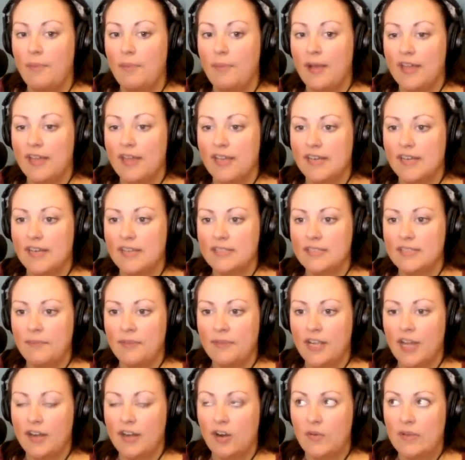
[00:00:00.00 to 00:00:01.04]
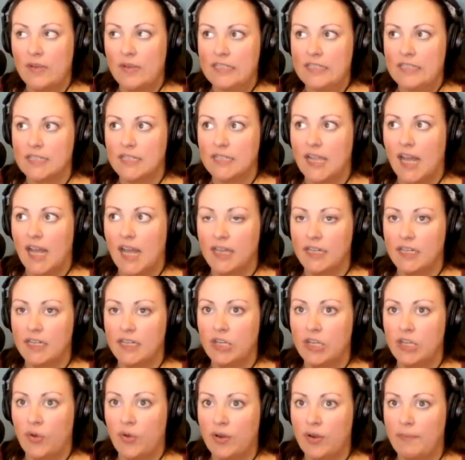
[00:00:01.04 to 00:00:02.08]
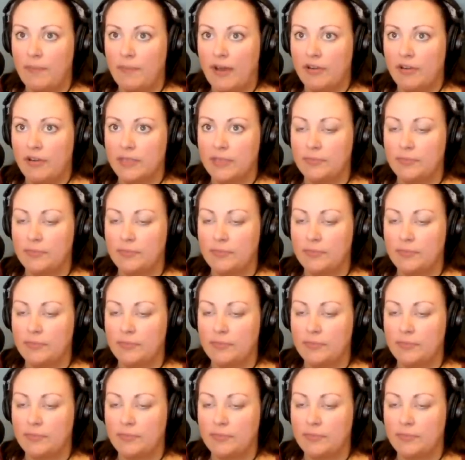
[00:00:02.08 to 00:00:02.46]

But it is something I'd always kind of known about